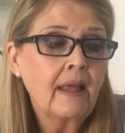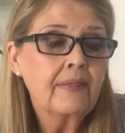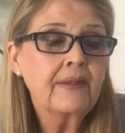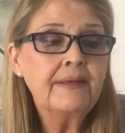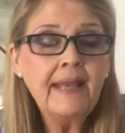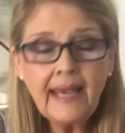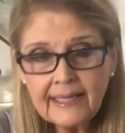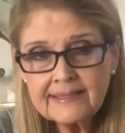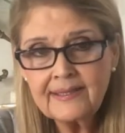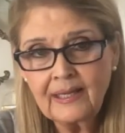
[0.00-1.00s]
The
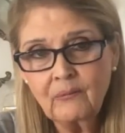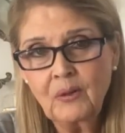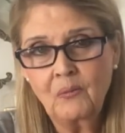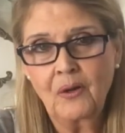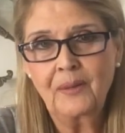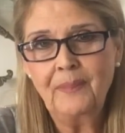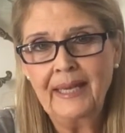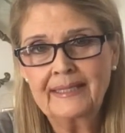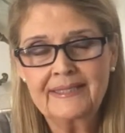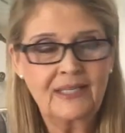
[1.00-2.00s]
next thing we want to
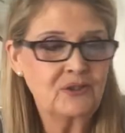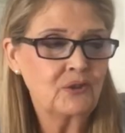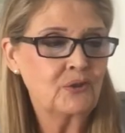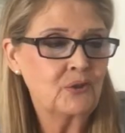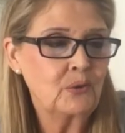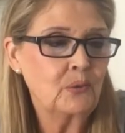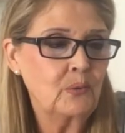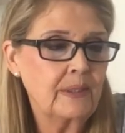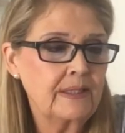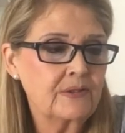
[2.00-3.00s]
pay attention
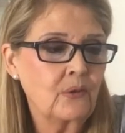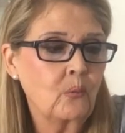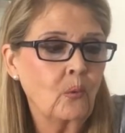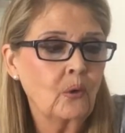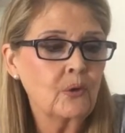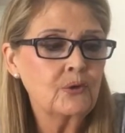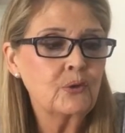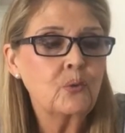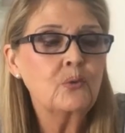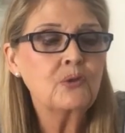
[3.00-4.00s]
to is the words
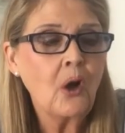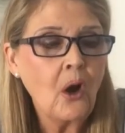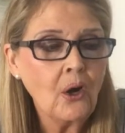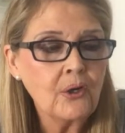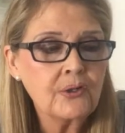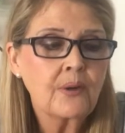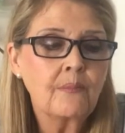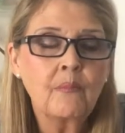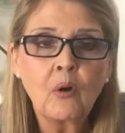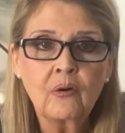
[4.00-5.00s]
whose heart
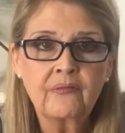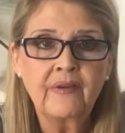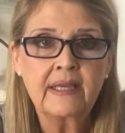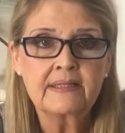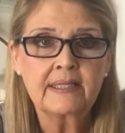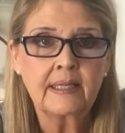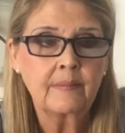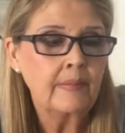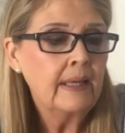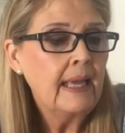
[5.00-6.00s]
motivates
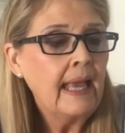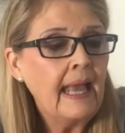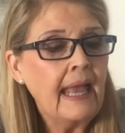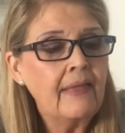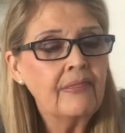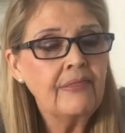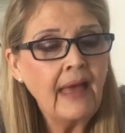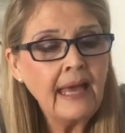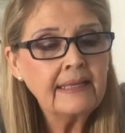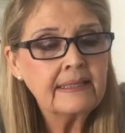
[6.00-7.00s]
him, and
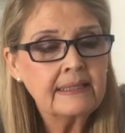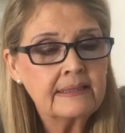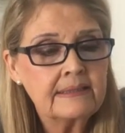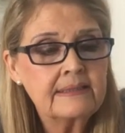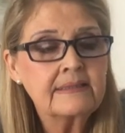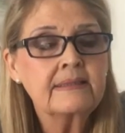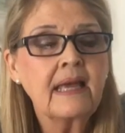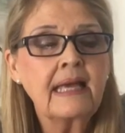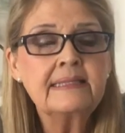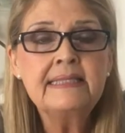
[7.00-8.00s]
that is
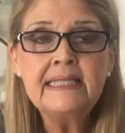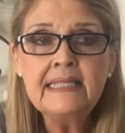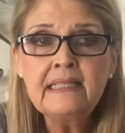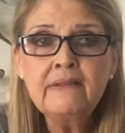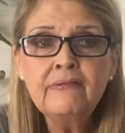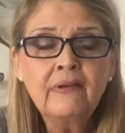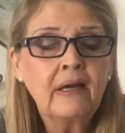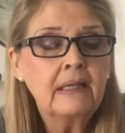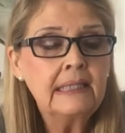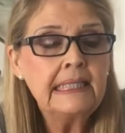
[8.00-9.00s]
Nadiv
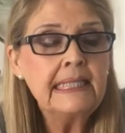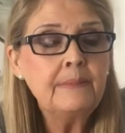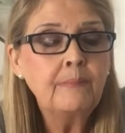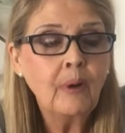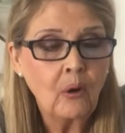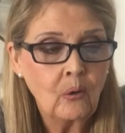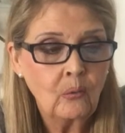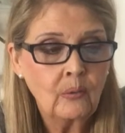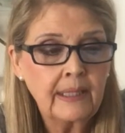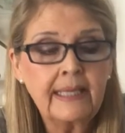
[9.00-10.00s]

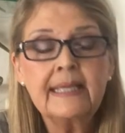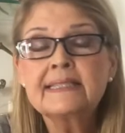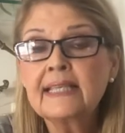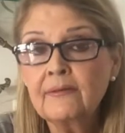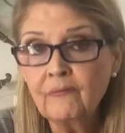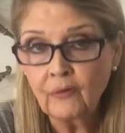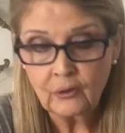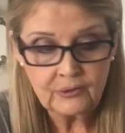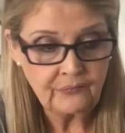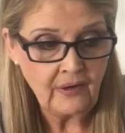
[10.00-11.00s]
Libo, and is in
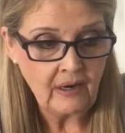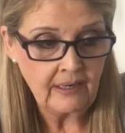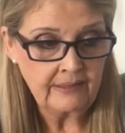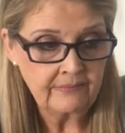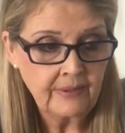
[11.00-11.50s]
verse 5.